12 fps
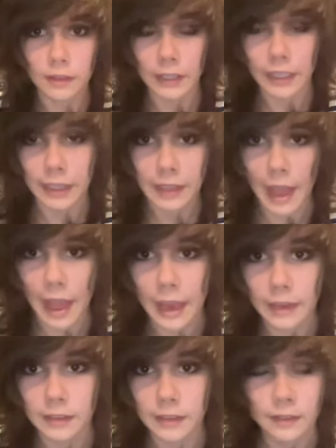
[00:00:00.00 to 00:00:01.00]
like that
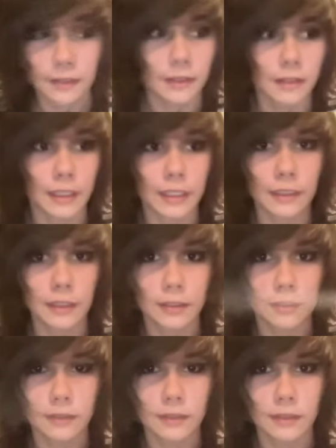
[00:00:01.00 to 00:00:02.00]
or like
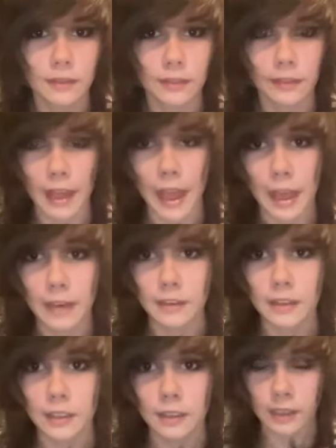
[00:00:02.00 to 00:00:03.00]
that.
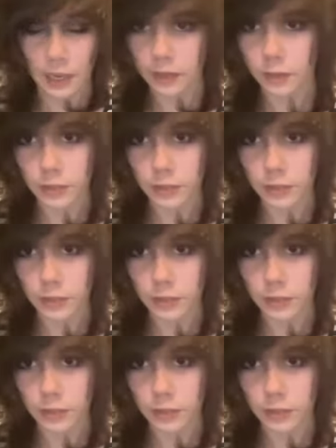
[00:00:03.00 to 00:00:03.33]
I don't